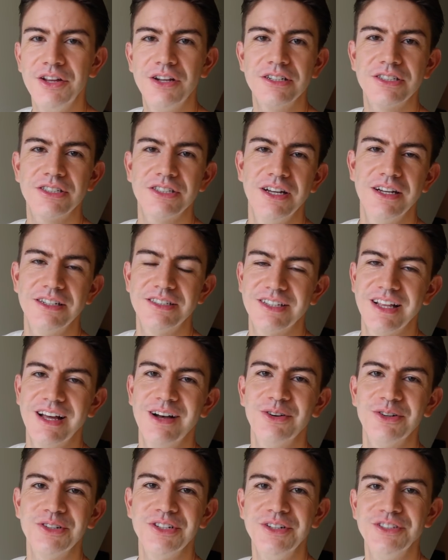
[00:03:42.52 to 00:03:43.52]
you can search
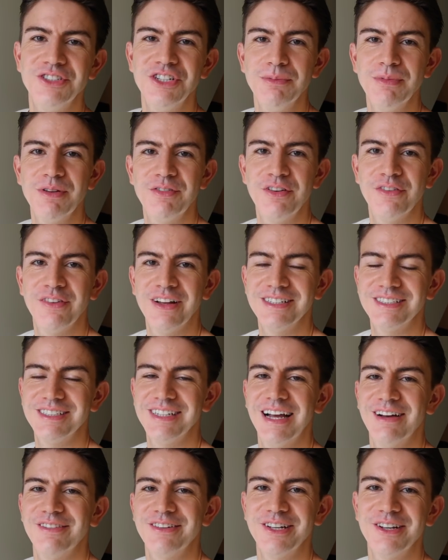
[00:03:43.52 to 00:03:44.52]
that on YouTube if you fancy
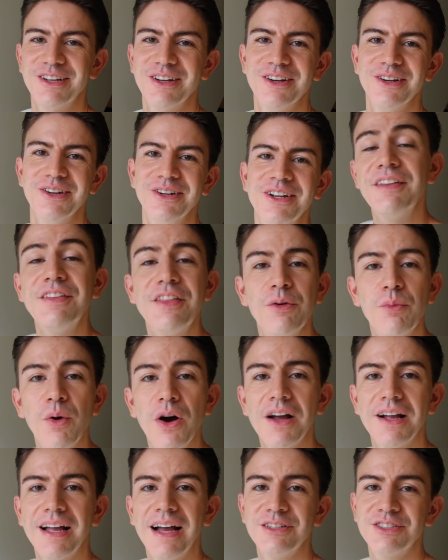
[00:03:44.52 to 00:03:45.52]
having a go. And then the
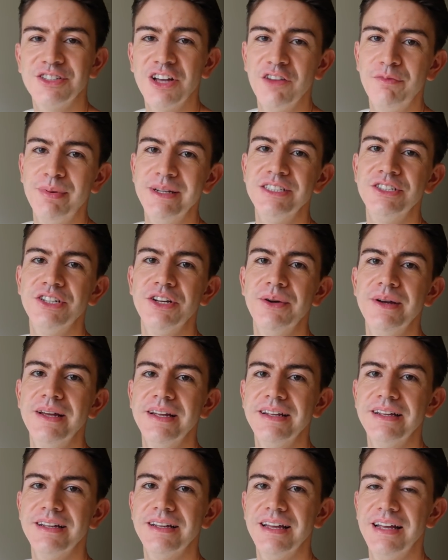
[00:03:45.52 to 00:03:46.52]
workouts that I've been
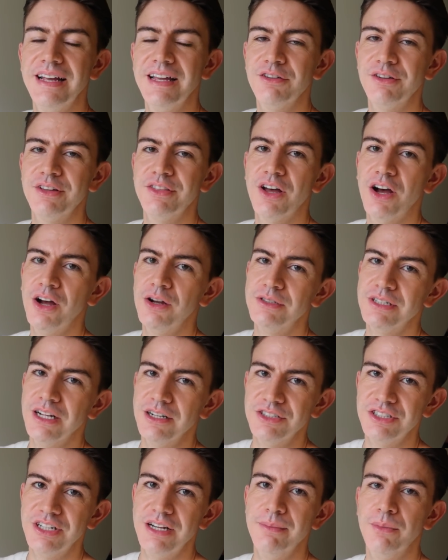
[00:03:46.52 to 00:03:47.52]
doing either in the
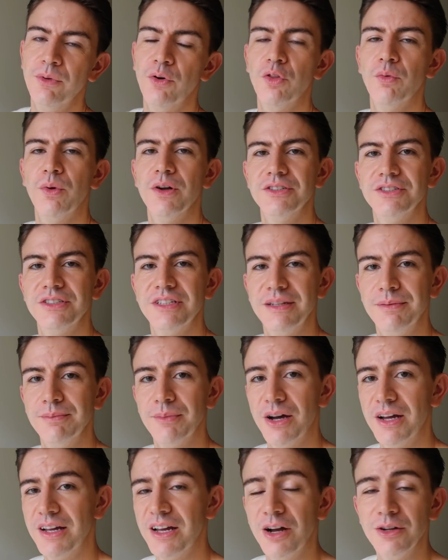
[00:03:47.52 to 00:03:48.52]
hotel gym or the ones in
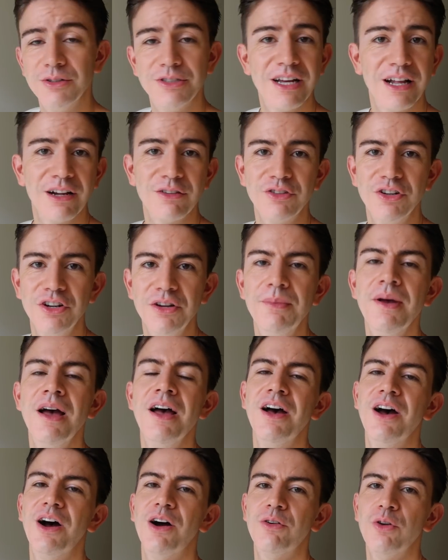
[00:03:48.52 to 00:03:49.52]
my hotel room
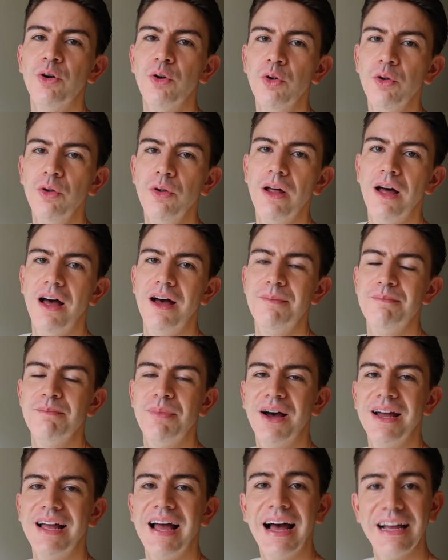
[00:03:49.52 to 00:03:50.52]
are all
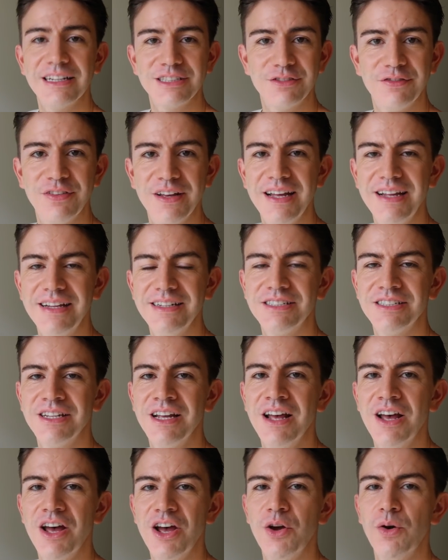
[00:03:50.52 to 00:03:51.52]
by HasFit,
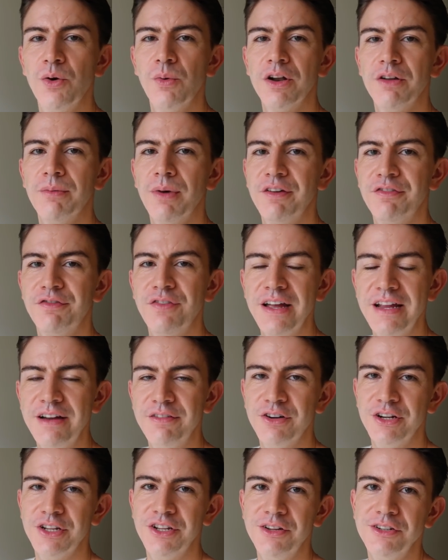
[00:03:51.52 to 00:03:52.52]
who are one of my
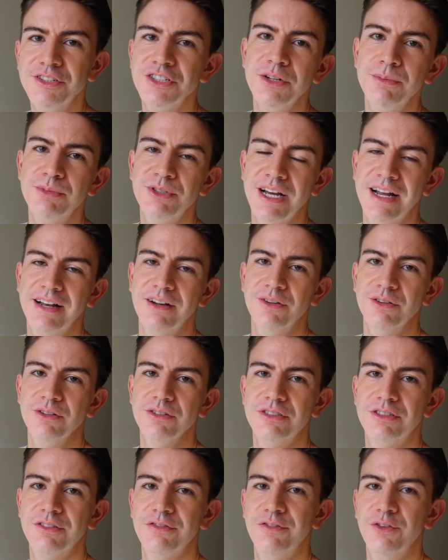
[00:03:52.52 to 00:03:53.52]
favorite YouTube
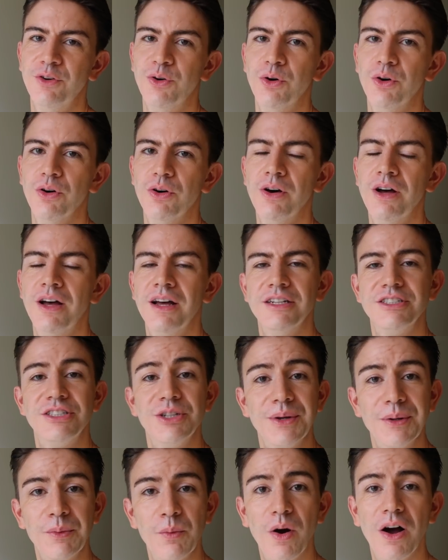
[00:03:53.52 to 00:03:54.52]
channels for
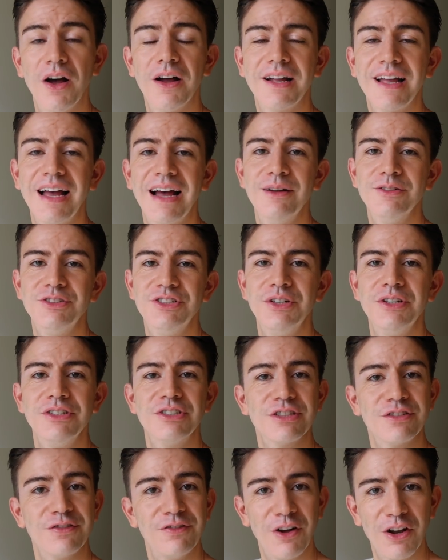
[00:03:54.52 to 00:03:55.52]
doing workouts. You can
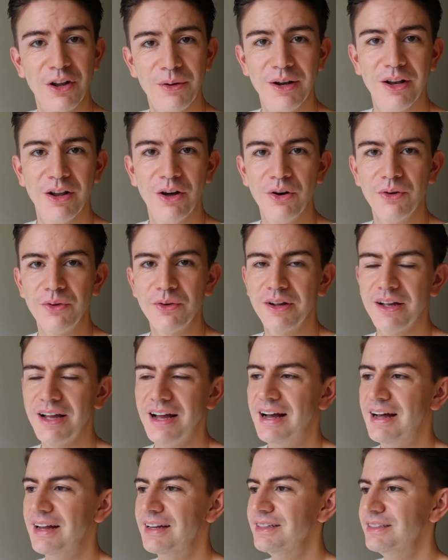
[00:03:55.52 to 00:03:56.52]
just follow along,
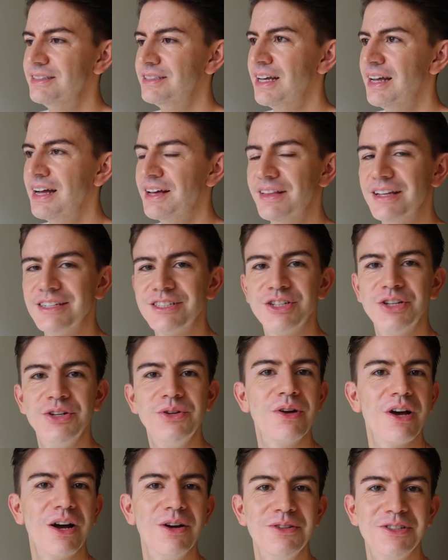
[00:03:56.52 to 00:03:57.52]
and there's
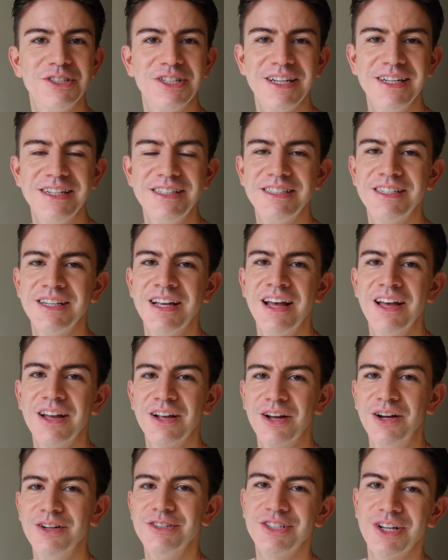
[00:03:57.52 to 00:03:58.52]
two coaches,
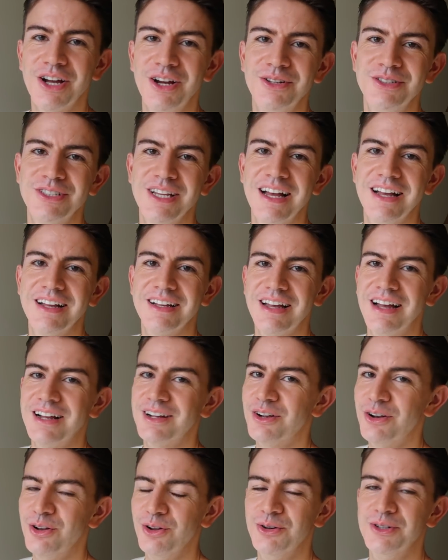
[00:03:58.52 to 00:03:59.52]
Coach Kozak
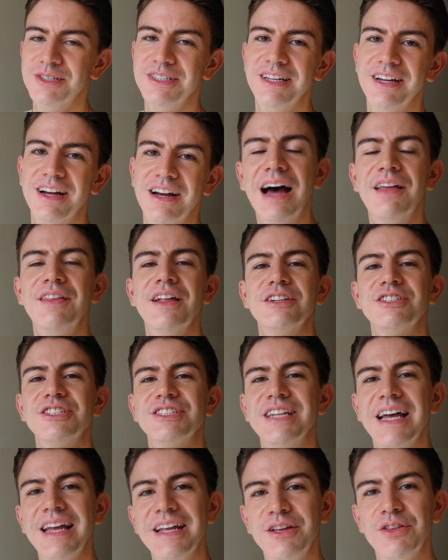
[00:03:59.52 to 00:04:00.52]
and Claudia, and they'll
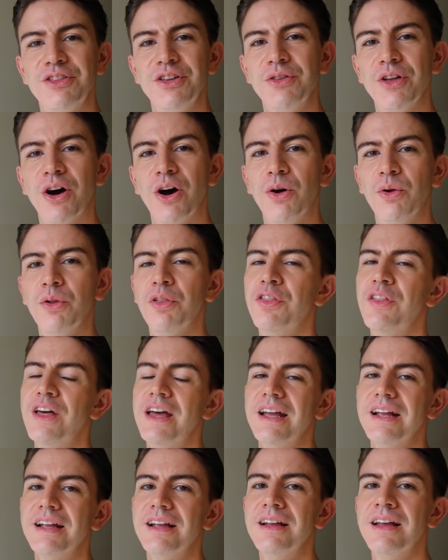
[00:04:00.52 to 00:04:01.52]
just take you through the whole
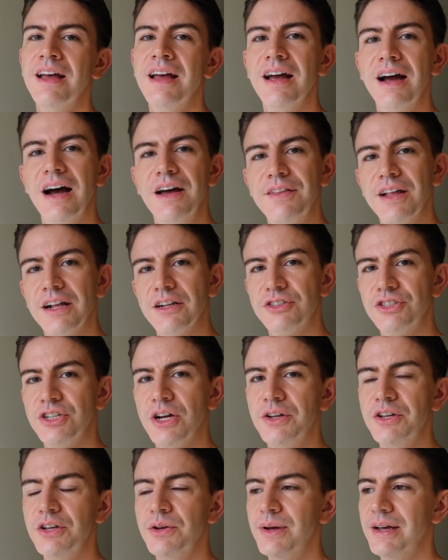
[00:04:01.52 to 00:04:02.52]
thing, and they'll show
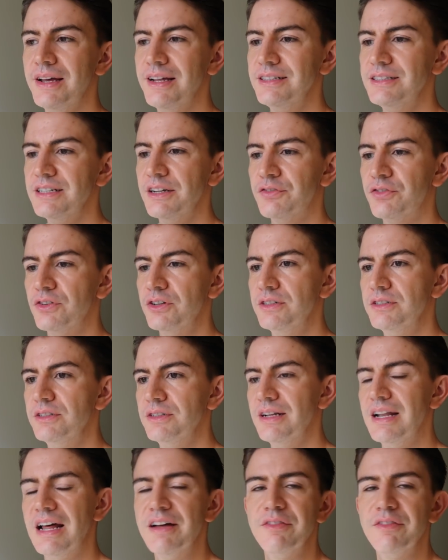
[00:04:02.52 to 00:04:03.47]
you it in different